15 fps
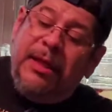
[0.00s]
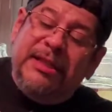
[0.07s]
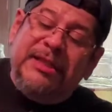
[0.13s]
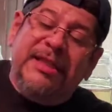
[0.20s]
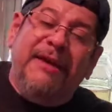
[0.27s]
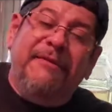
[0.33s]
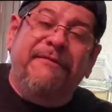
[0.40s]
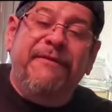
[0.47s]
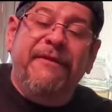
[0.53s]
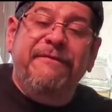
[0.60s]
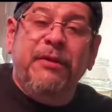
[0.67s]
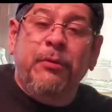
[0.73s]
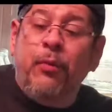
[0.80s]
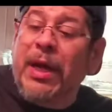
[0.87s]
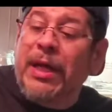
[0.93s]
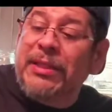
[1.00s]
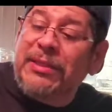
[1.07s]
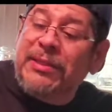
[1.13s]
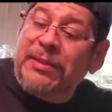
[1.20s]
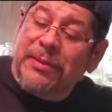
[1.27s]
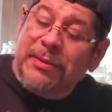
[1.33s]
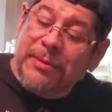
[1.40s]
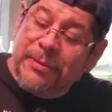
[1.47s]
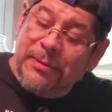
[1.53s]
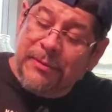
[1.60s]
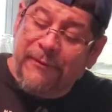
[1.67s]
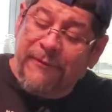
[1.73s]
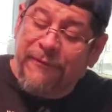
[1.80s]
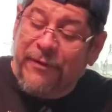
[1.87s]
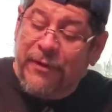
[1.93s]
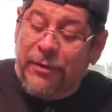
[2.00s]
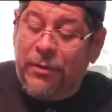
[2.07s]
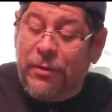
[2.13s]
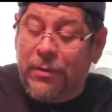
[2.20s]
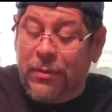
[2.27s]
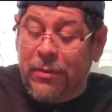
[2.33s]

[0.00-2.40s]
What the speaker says: It's a 50 watts heater.